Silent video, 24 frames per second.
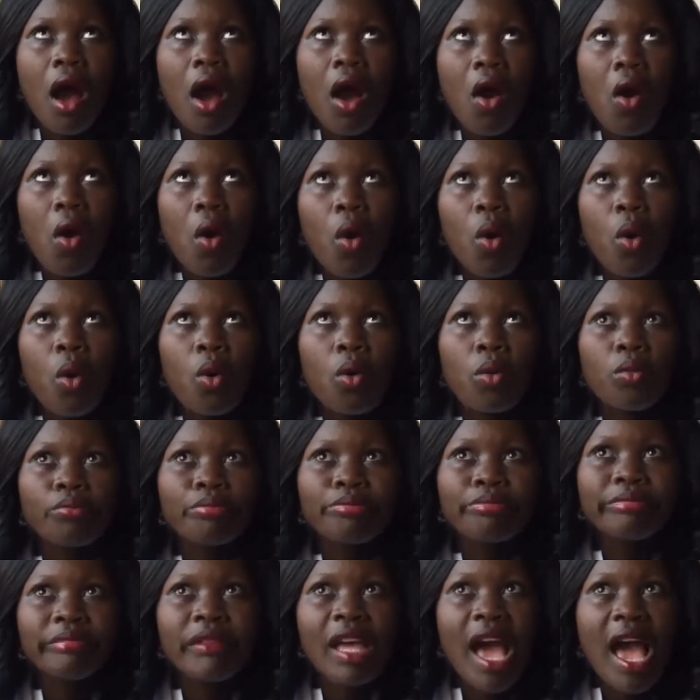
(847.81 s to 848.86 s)
Oh,
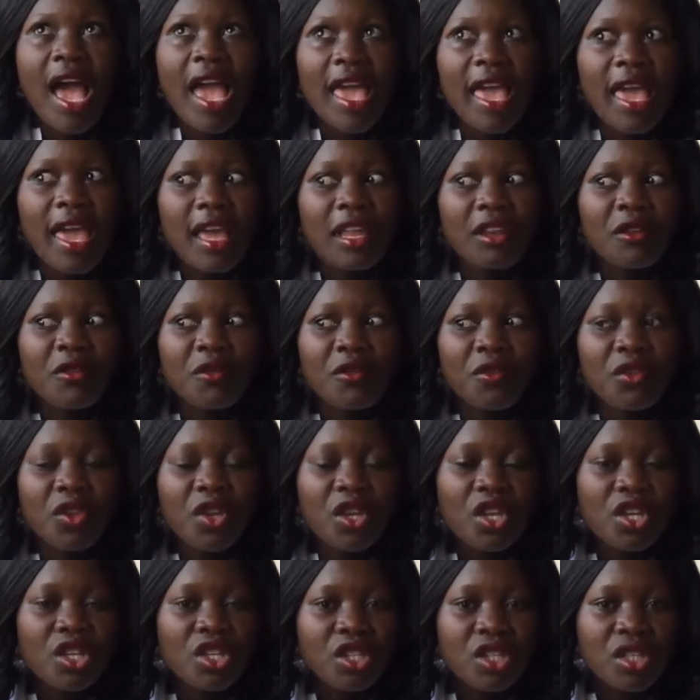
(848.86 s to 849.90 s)
I ate
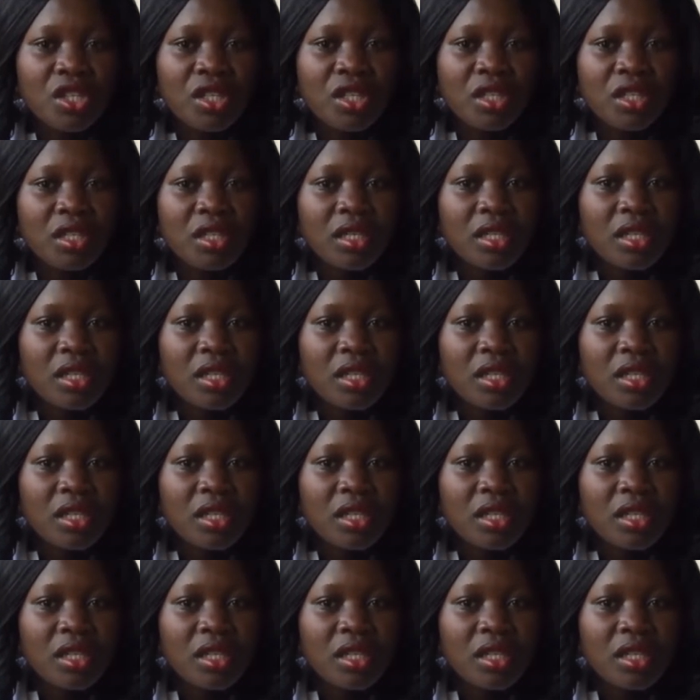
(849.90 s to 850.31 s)
fish.